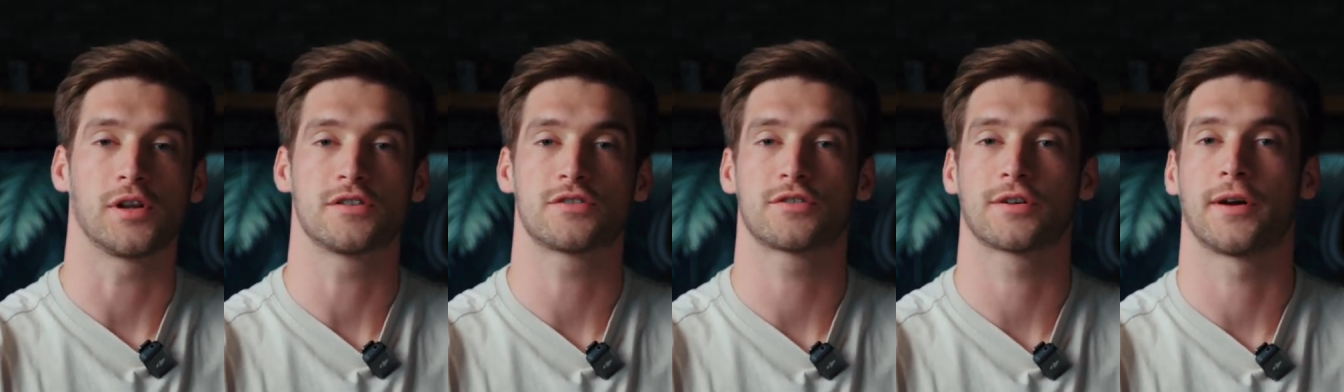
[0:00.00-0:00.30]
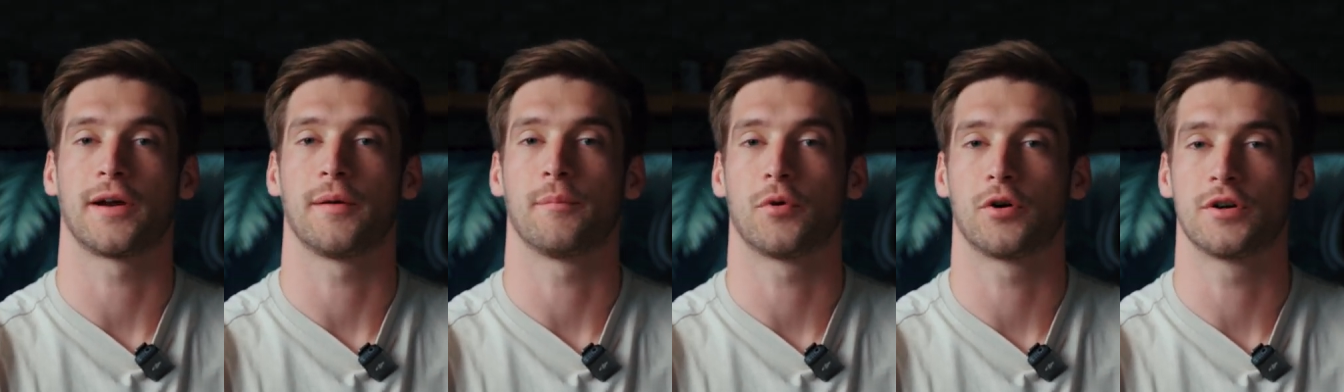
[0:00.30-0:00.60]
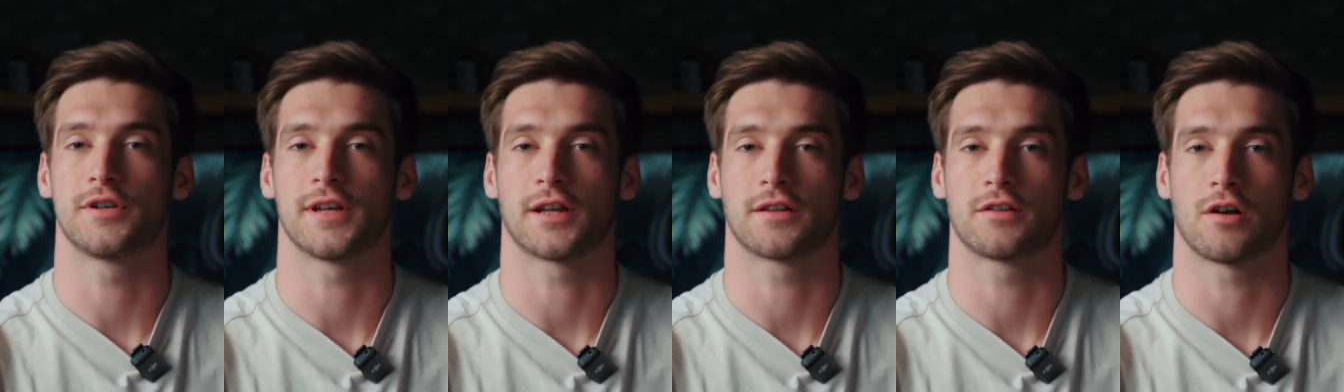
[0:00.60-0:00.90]
Instagram
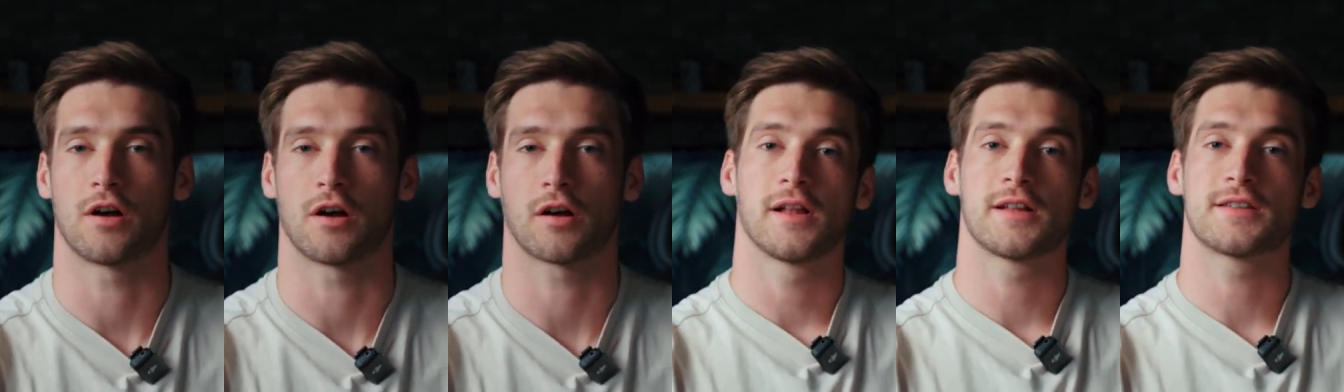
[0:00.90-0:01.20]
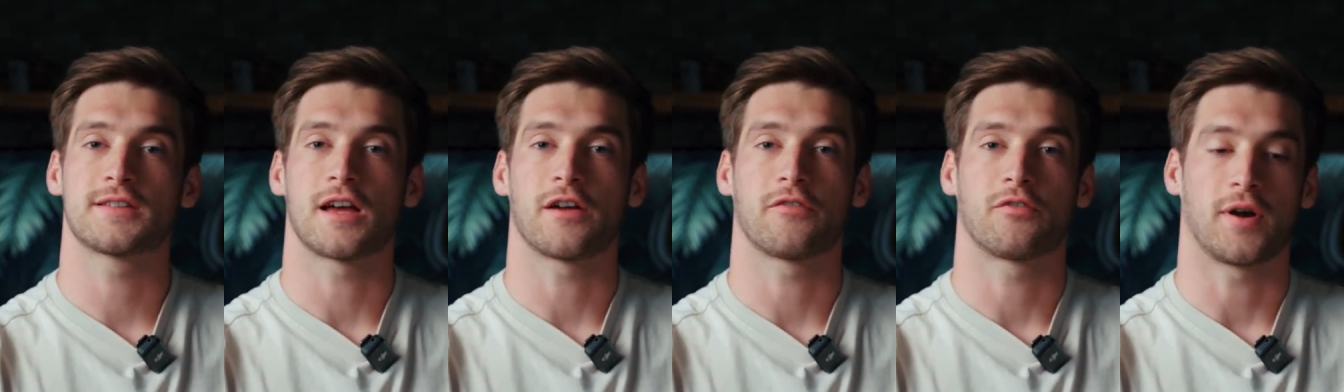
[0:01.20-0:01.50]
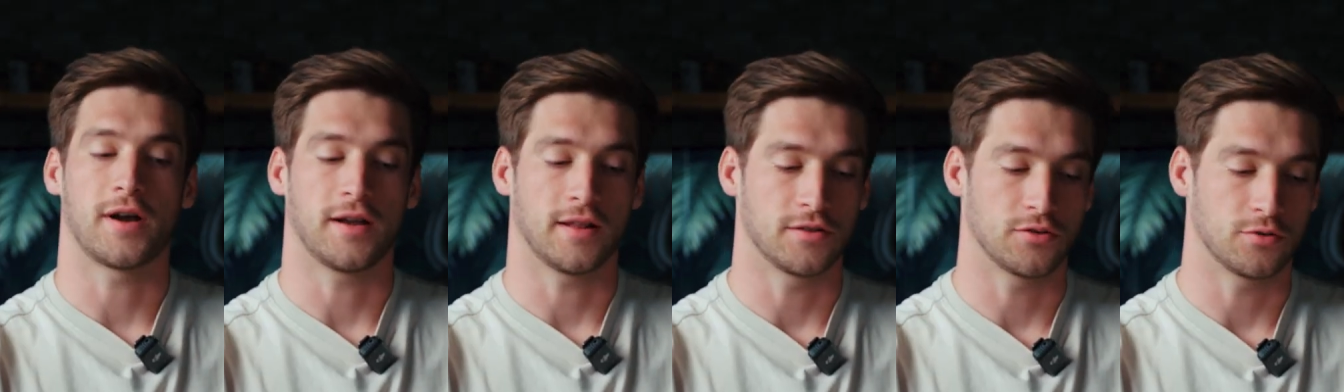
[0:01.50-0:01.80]
or TikTok. Let's dive
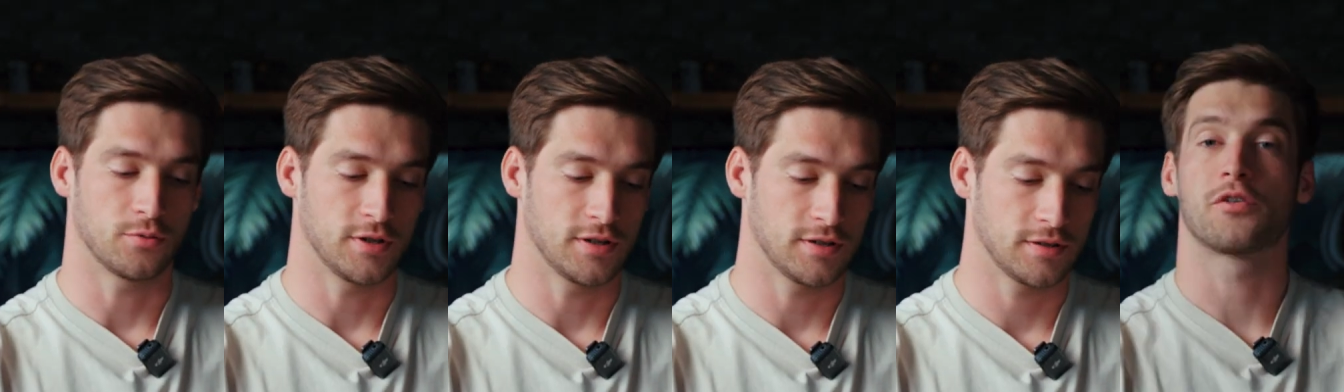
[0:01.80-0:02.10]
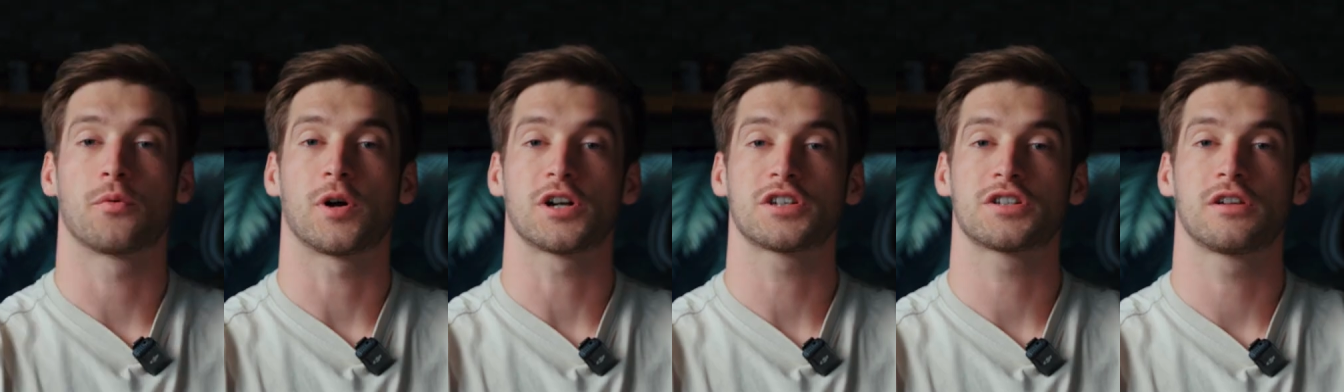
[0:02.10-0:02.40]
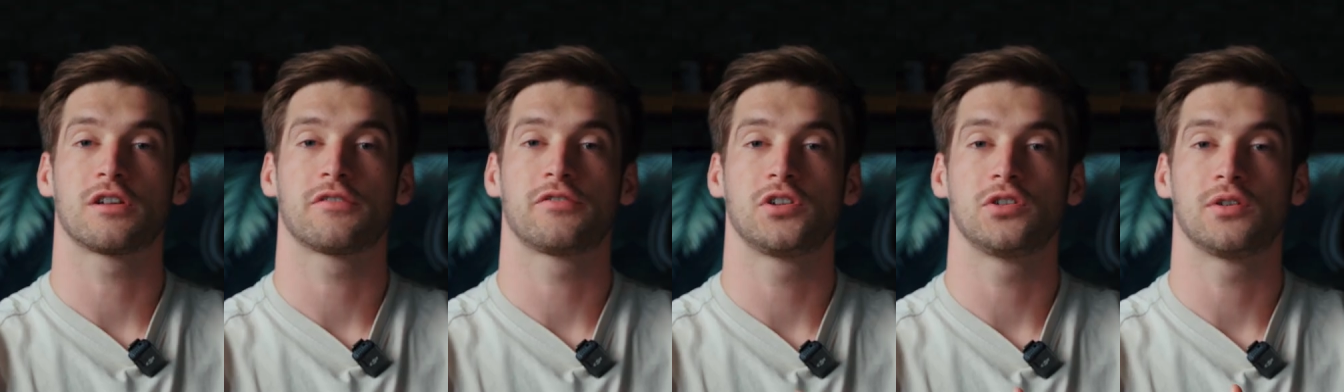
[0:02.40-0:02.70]
right into it. If you're
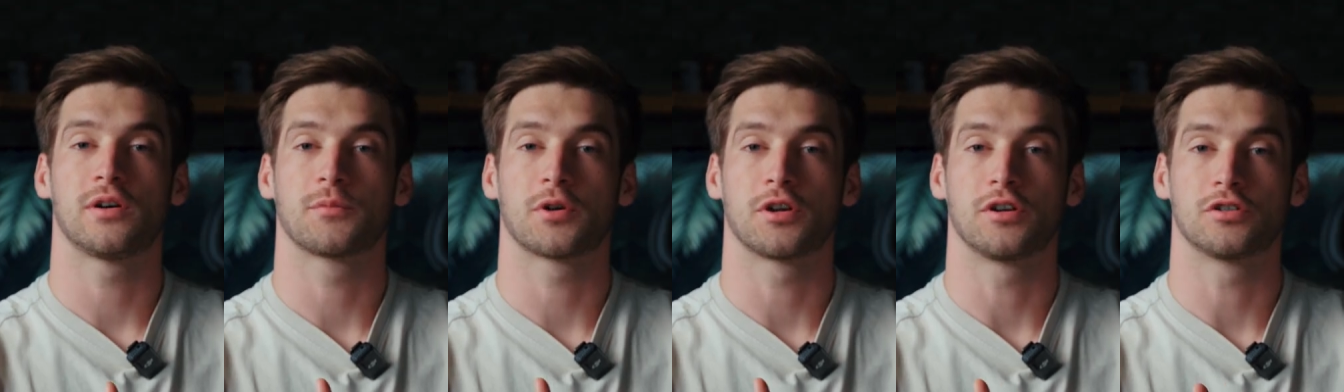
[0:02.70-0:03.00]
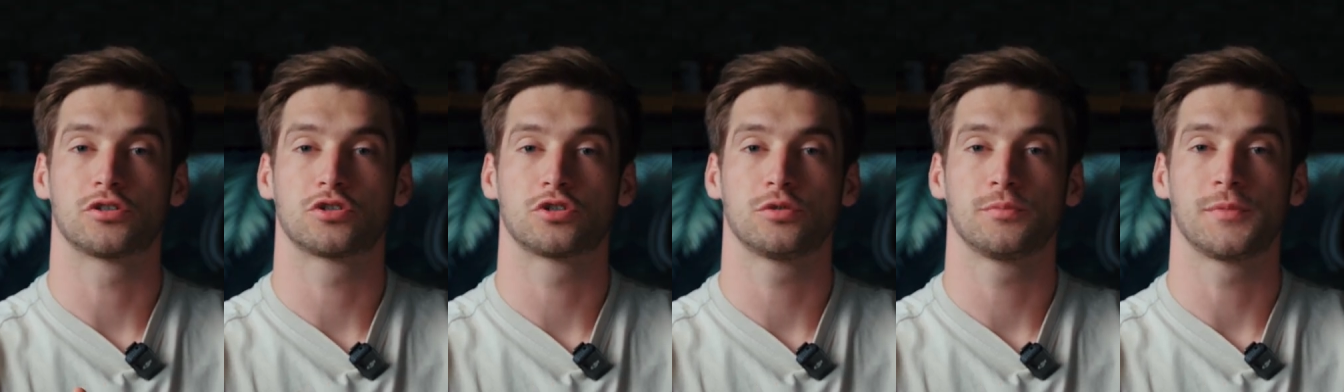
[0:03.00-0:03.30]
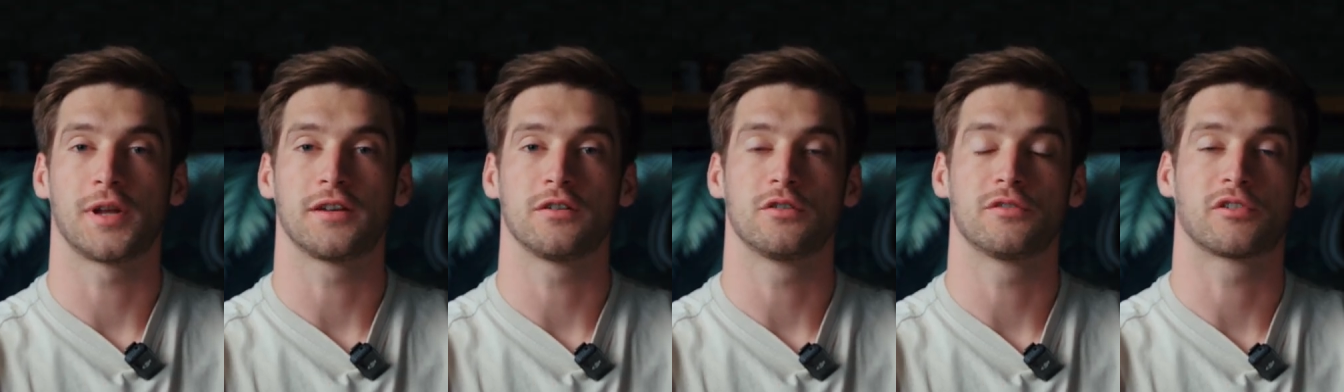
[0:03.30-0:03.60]
watching this video, I'm going to
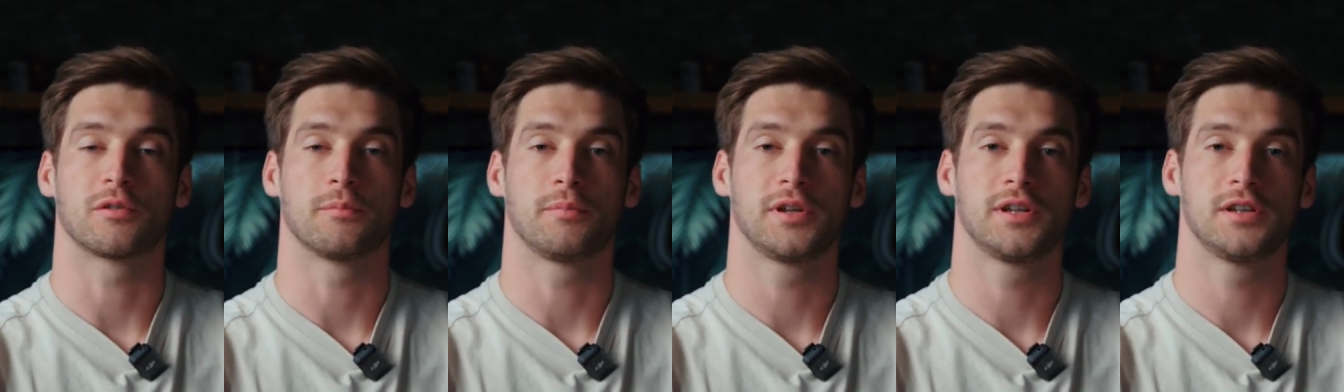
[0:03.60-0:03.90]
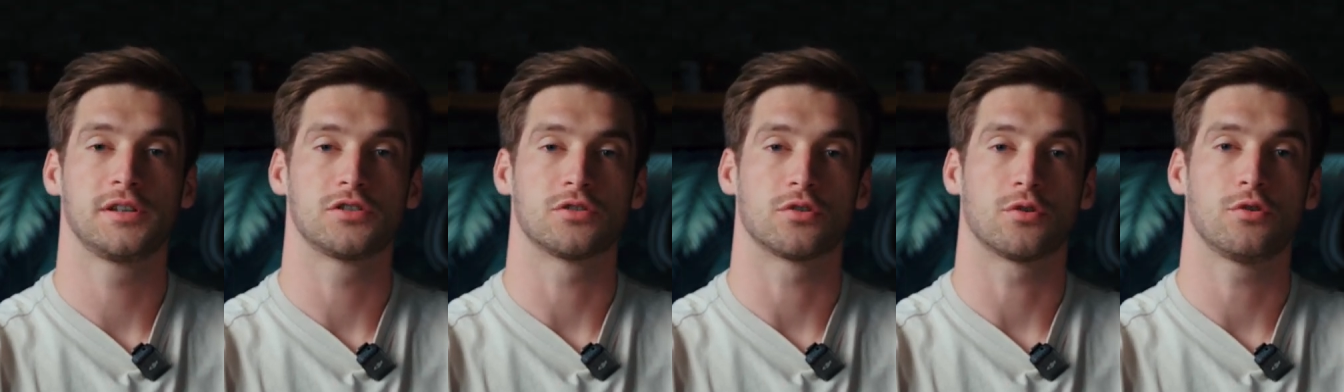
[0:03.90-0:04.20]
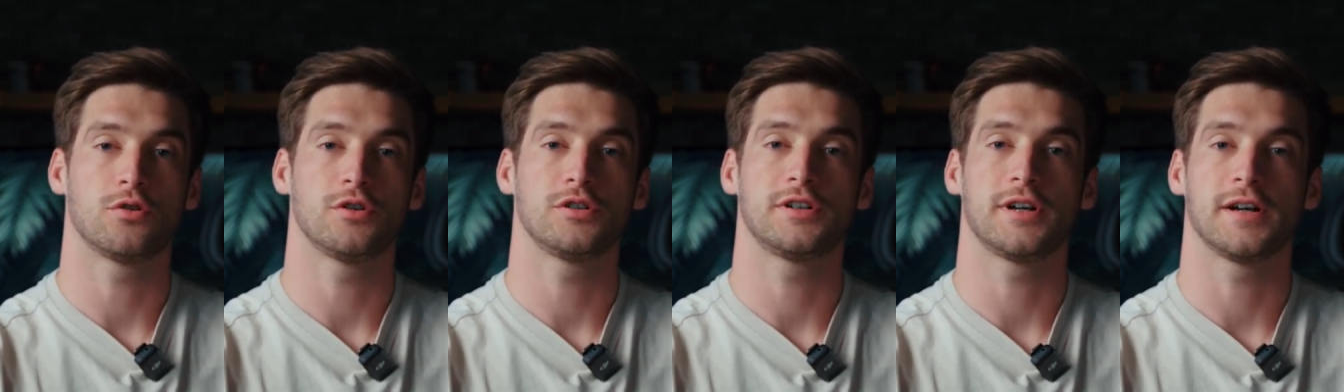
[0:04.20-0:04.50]
assume that you've completed your
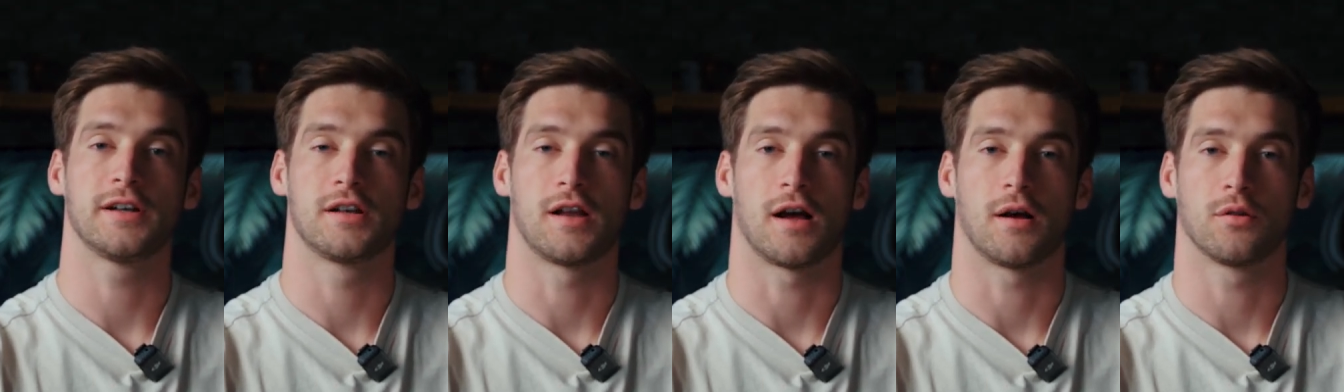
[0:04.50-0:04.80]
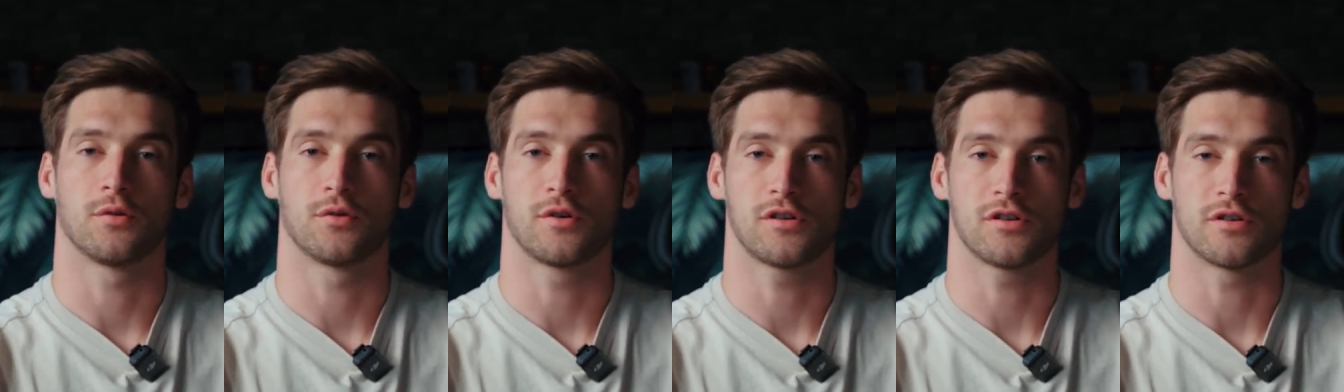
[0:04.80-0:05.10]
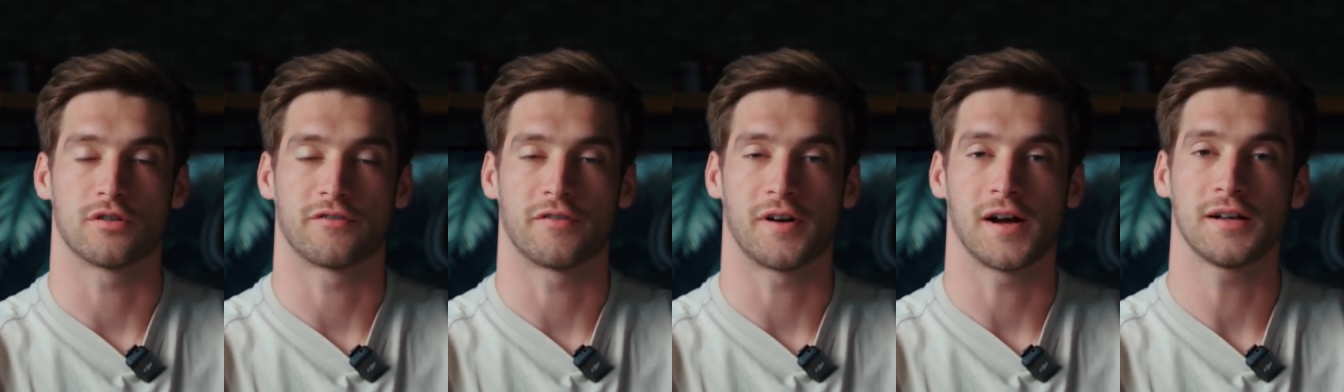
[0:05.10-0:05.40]
order and downloaded
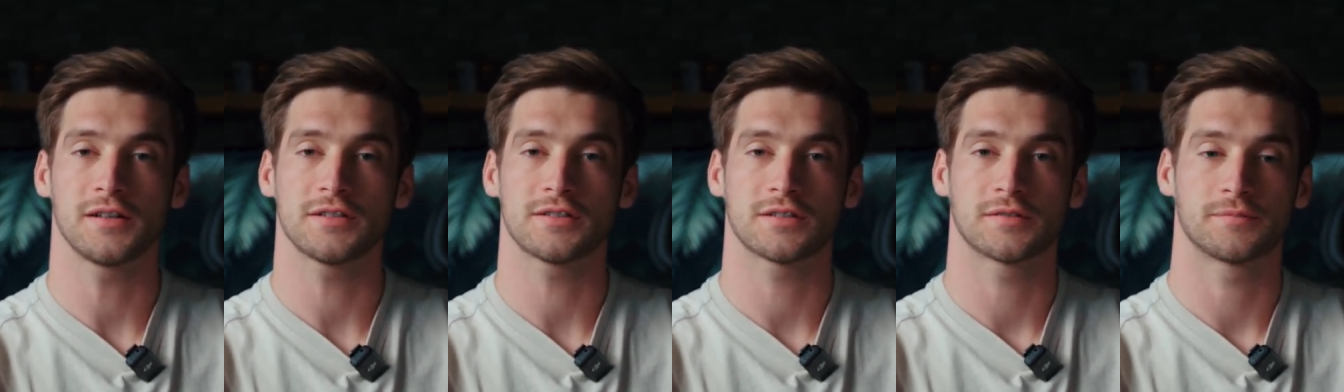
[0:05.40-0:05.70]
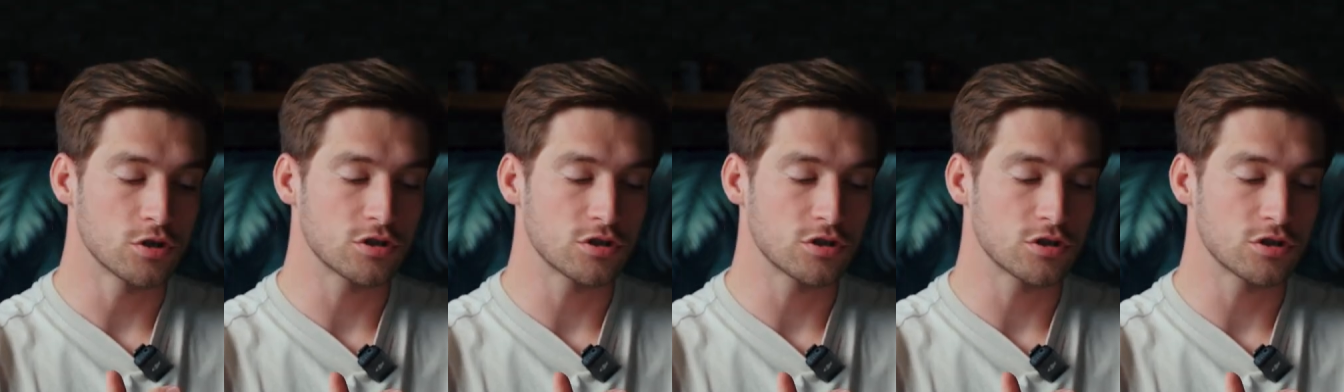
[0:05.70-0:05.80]
your files.